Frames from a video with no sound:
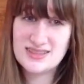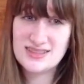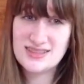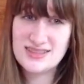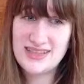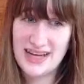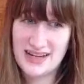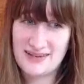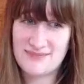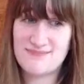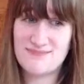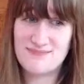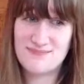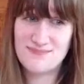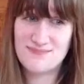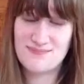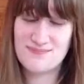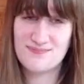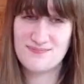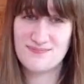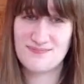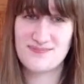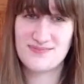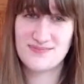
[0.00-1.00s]
Yeah.
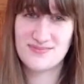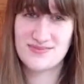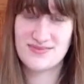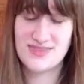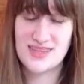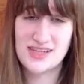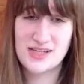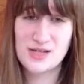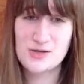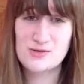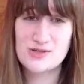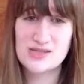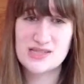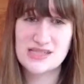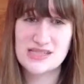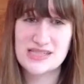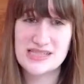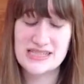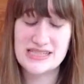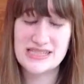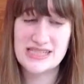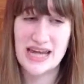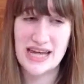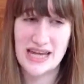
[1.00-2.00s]
They use
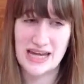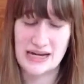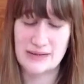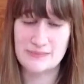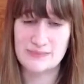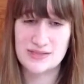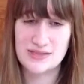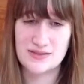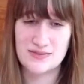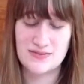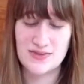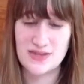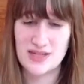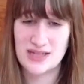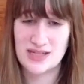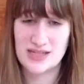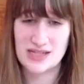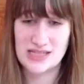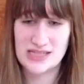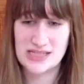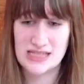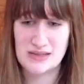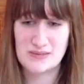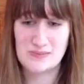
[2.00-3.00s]
names of
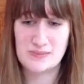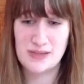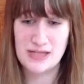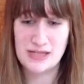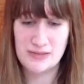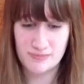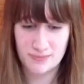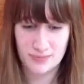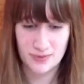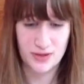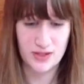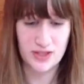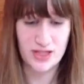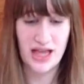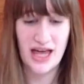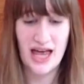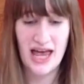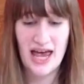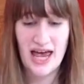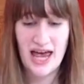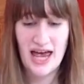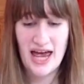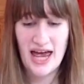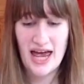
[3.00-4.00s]
things and people,
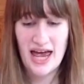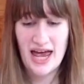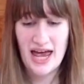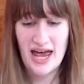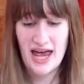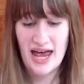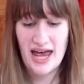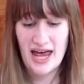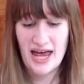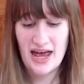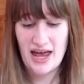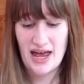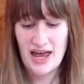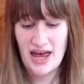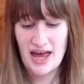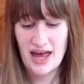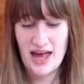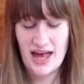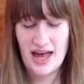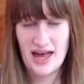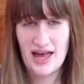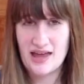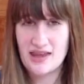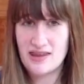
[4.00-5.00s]

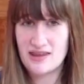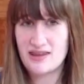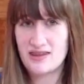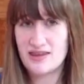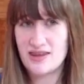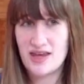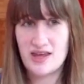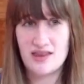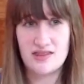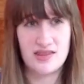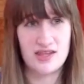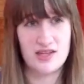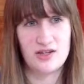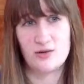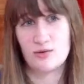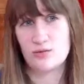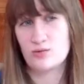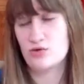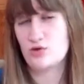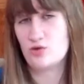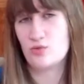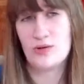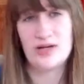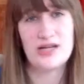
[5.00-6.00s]
and then they
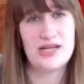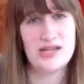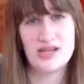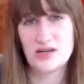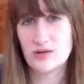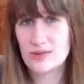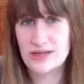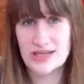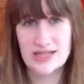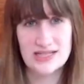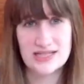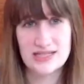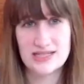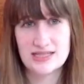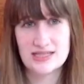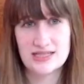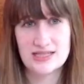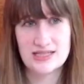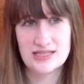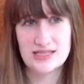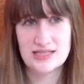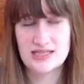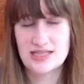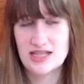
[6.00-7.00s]
don't do anything with it.
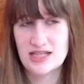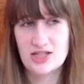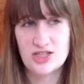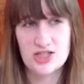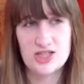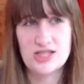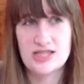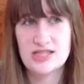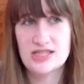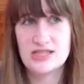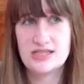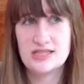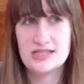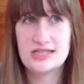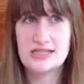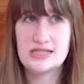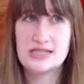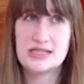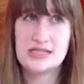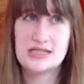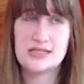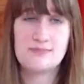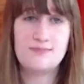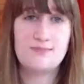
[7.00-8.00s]
They just
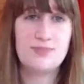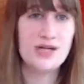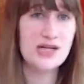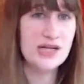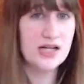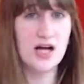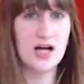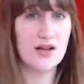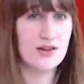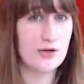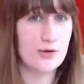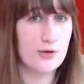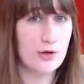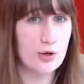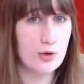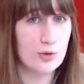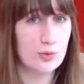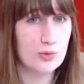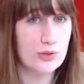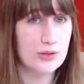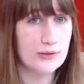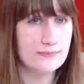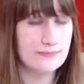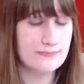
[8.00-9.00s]
spin it on their
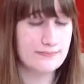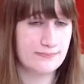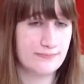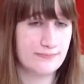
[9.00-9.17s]
own.